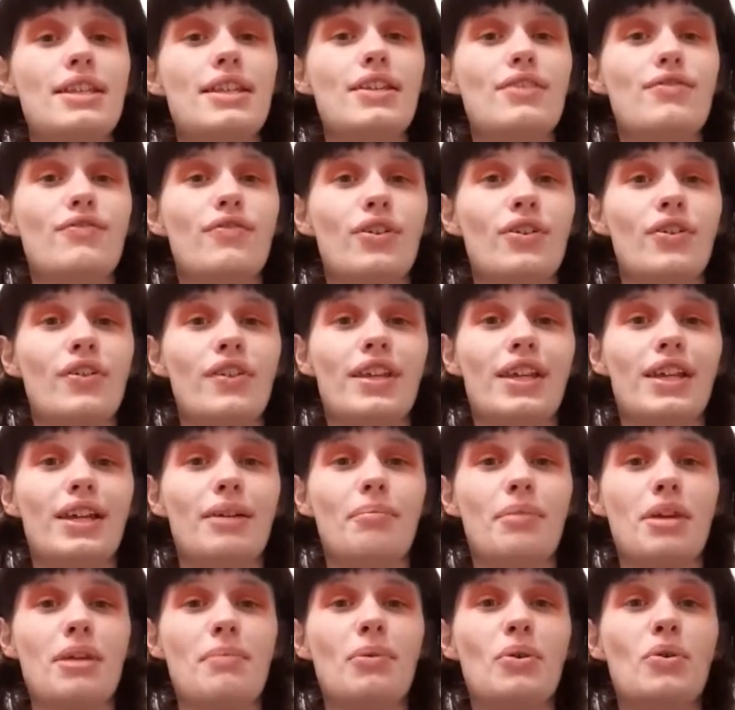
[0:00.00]
is for
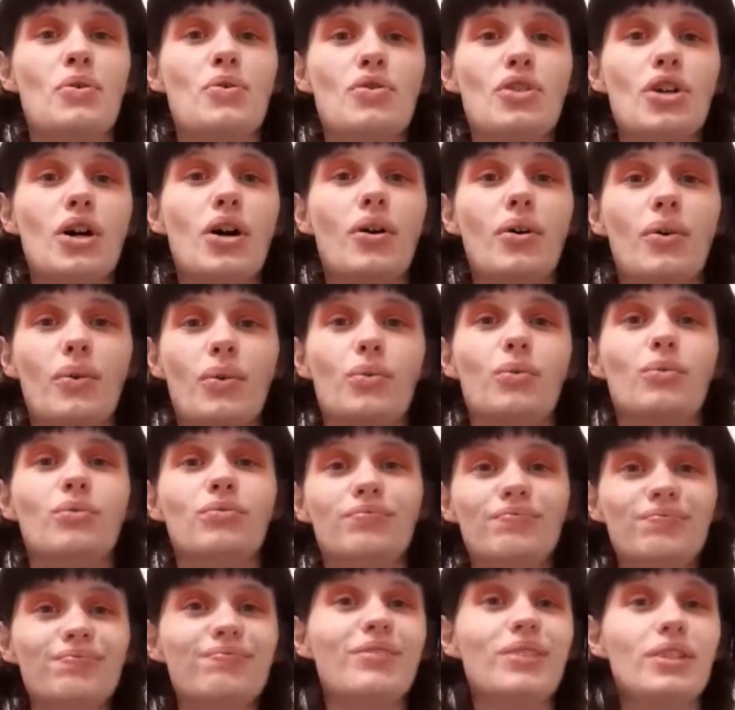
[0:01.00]
the people
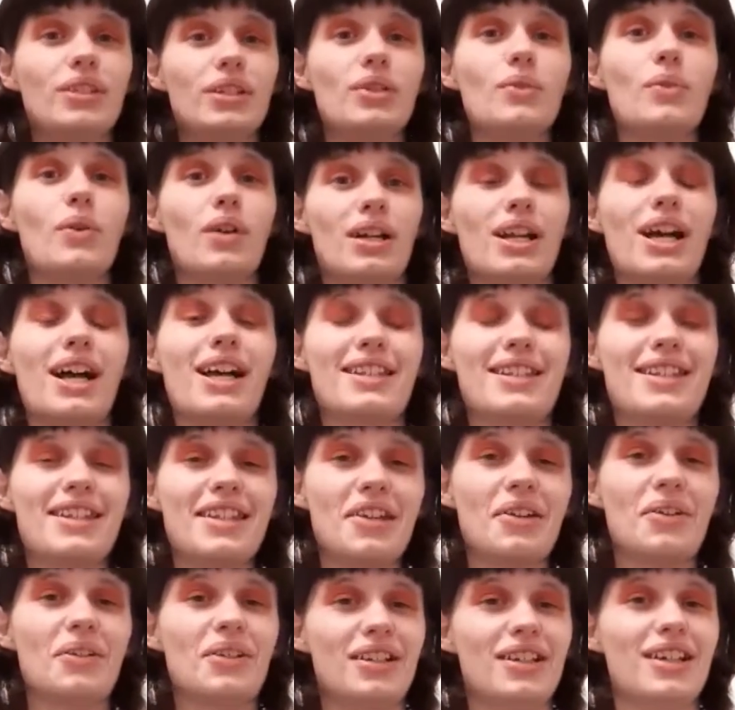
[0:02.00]
who are not
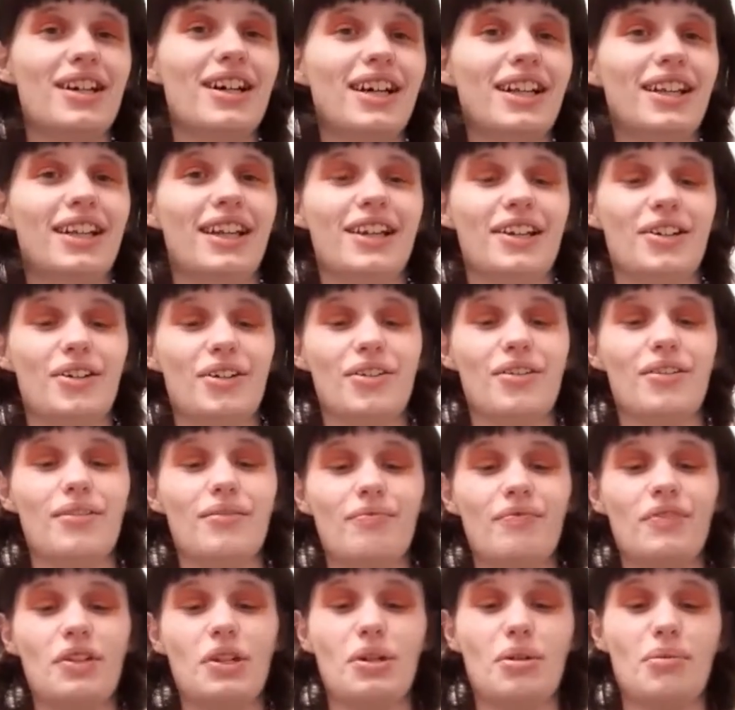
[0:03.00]
skilled in eyeliner, if
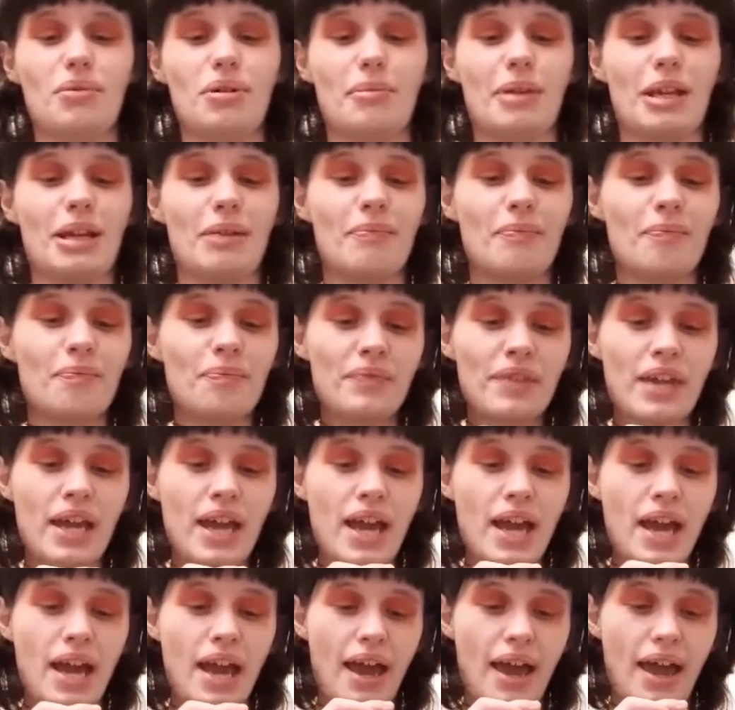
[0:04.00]
you know what I mean.
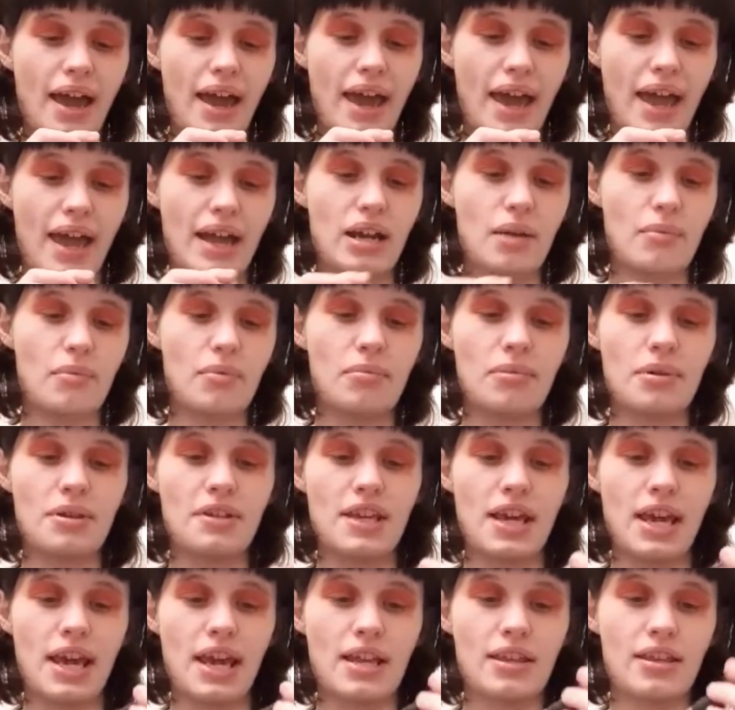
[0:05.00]
And I'm going to be
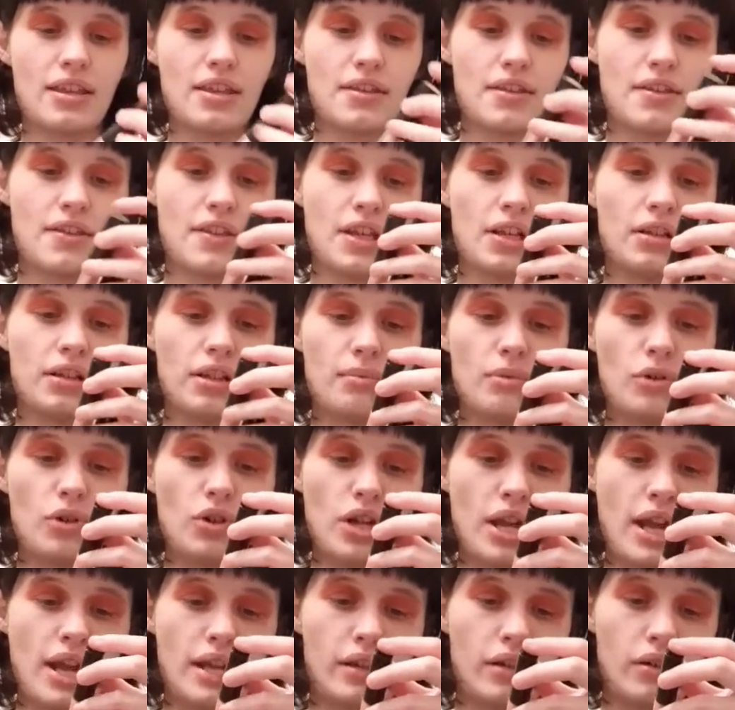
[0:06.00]
taking this is the Glimmer
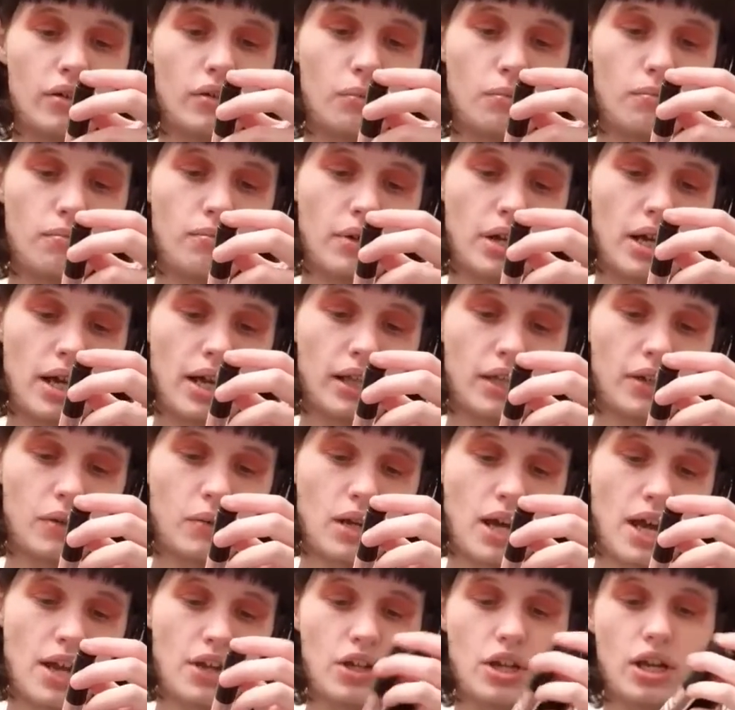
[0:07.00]
Shadow
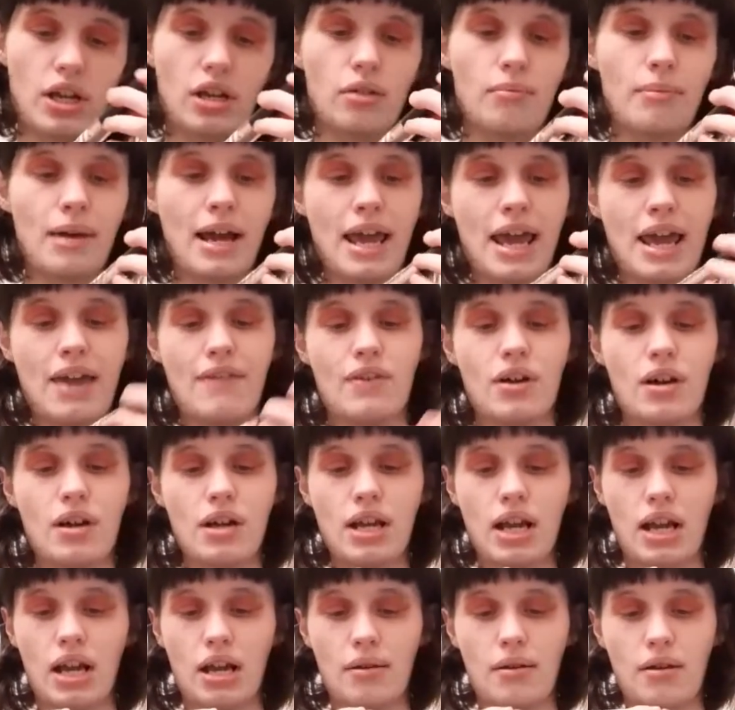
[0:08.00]
liquid eyeshadow by
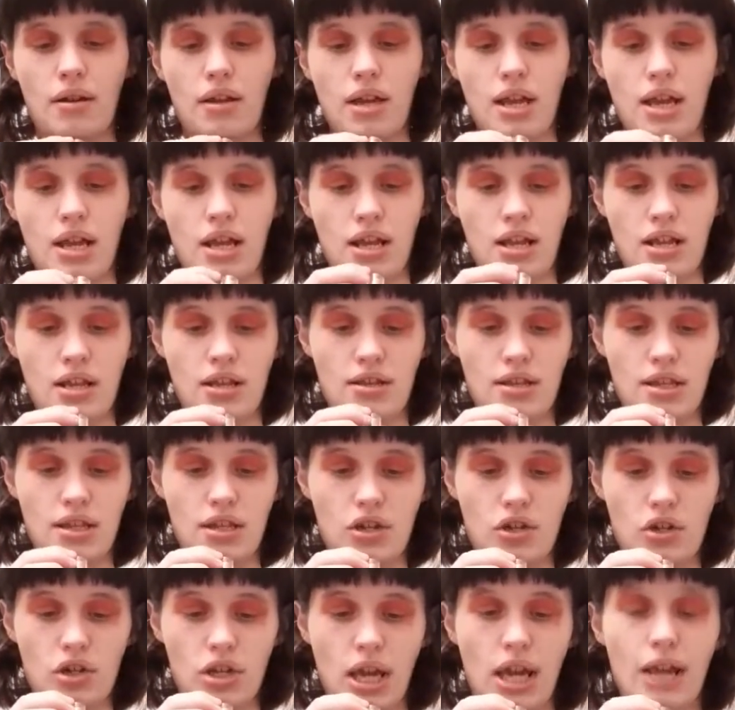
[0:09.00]
Avon, and it is
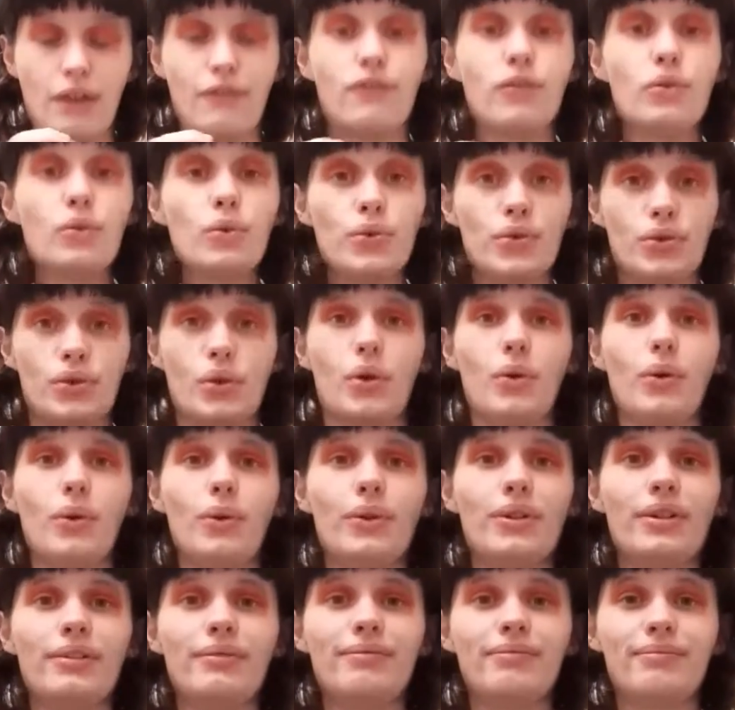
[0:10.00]
in the shade Fool's
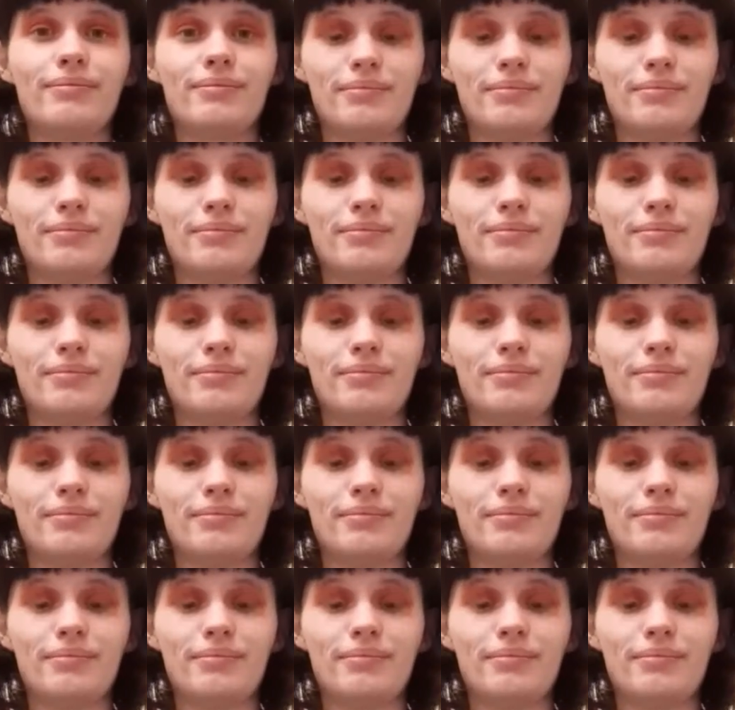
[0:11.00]
Gold.